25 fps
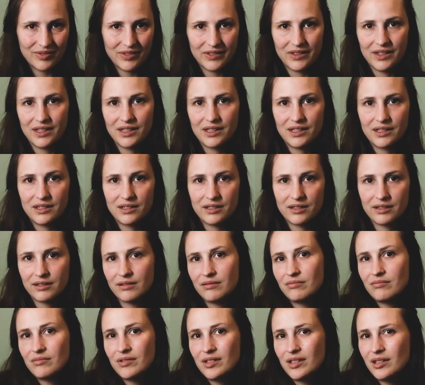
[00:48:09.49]
think
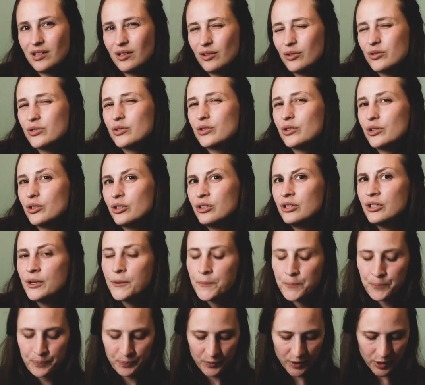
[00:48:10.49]
it looks good,
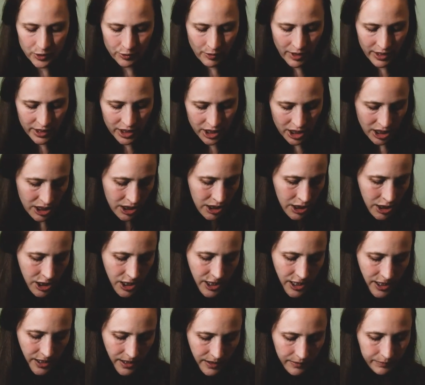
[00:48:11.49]
so I
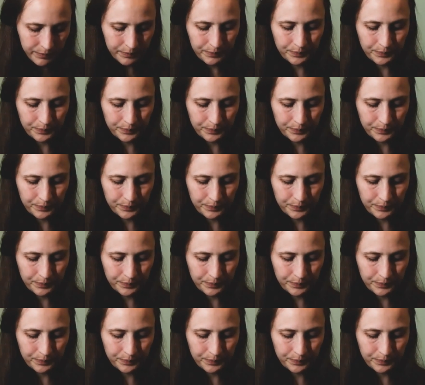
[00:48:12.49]
changed it.